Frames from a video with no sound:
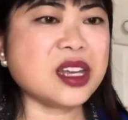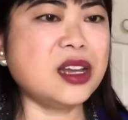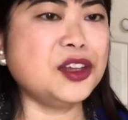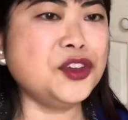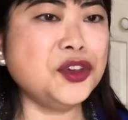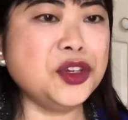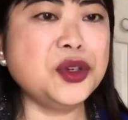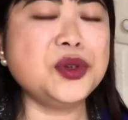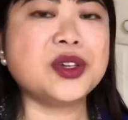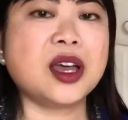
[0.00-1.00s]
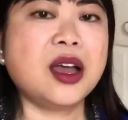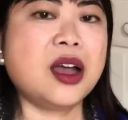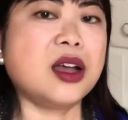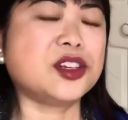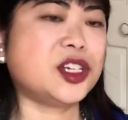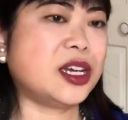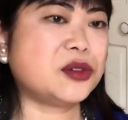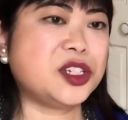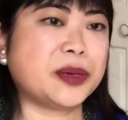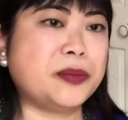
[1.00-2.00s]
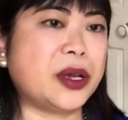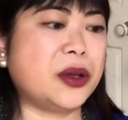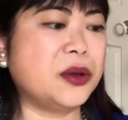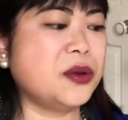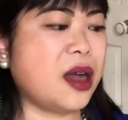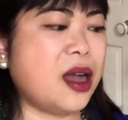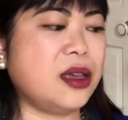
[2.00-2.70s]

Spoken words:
nude Chanel Jumbo,